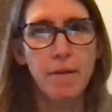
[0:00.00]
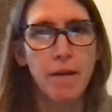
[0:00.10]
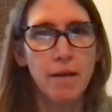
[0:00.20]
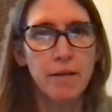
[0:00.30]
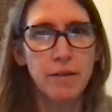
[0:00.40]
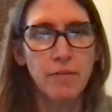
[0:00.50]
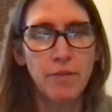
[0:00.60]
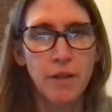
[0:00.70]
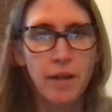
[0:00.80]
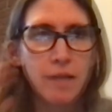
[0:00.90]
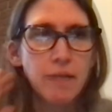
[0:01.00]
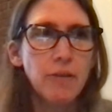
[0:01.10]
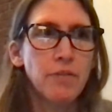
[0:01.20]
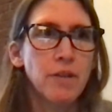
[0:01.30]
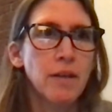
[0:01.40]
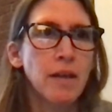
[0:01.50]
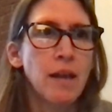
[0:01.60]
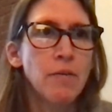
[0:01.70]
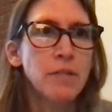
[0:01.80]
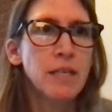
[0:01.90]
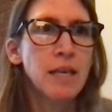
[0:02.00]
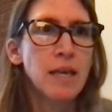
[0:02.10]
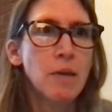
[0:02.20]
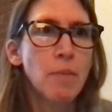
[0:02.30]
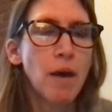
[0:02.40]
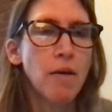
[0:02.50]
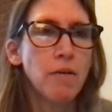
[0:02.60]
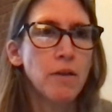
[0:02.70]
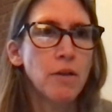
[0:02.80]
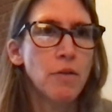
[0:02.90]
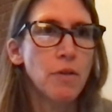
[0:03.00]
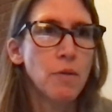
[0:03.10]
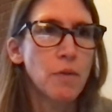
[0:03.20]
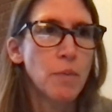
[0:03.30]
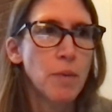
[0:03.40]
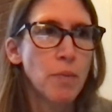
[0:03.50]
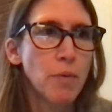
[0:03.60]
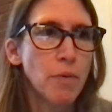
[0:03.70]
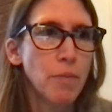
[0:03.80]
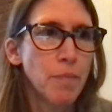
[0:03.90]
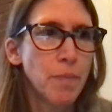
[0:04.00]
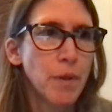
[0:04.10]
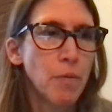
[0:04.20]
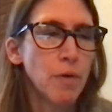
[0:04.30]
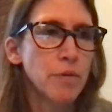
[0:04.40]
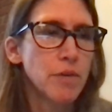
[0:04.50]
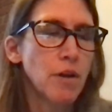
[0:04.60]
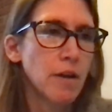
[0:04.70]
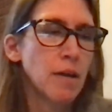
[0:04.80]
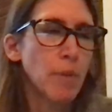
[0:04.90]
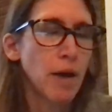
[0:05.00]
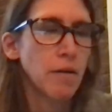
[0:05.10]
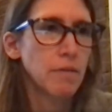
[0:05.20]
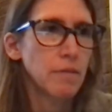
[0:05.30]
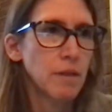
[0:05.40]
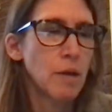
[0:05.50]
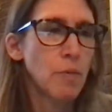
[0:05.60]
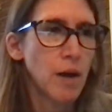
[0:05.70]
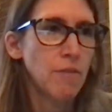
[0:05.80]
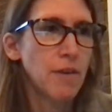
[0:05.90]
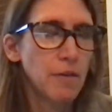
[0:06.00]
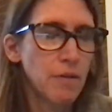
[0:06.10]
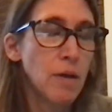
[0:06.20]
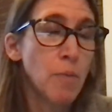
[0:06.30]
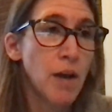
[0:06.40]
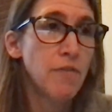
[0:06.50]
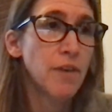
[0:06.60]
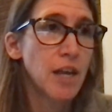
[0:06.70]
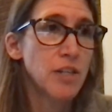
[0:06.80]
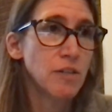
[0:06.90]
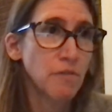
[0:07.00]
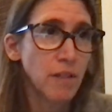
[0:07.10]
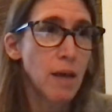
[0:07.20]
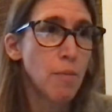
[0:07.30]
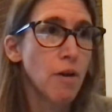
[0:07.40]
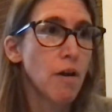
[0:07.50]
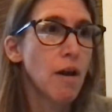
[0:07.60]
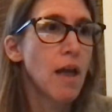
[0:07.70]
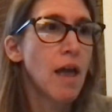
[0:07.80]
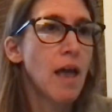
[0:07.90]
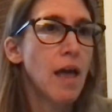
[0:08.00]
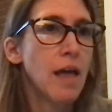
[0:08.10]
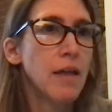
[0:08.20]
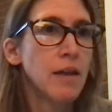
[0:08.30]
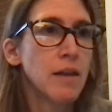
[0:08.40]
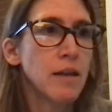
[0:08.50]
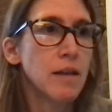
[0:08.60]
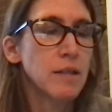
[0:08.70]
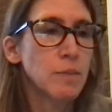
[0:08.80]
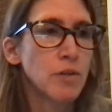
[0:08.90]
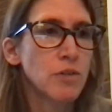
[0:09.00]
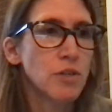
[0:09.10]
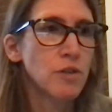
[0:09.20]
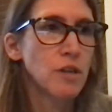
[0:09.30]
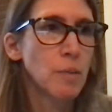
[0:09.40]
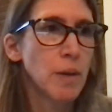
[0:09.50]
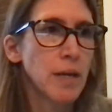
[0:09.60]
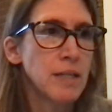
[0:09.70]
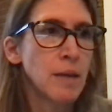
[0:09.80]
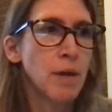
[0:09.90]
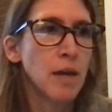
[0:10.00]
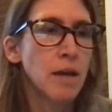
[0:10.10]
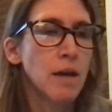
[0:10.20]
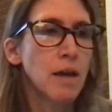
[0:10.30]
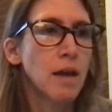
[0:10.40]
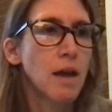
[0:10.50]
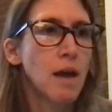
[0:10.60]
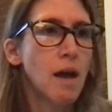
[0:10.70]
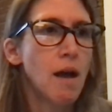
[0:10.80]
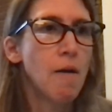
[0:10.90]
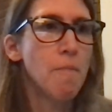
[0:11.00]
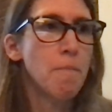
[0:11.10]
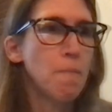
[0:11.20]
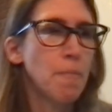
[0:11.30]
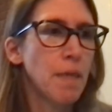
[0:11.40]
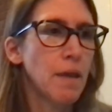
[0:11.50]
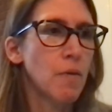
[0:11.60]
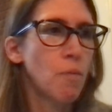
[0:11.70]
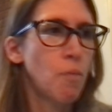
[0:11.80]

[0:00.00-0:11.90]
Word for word: yeah, definitely, definitely. And I was thinking about you know the the people you know we were talking about the commodification of labor, and especially during the pandemic, um, like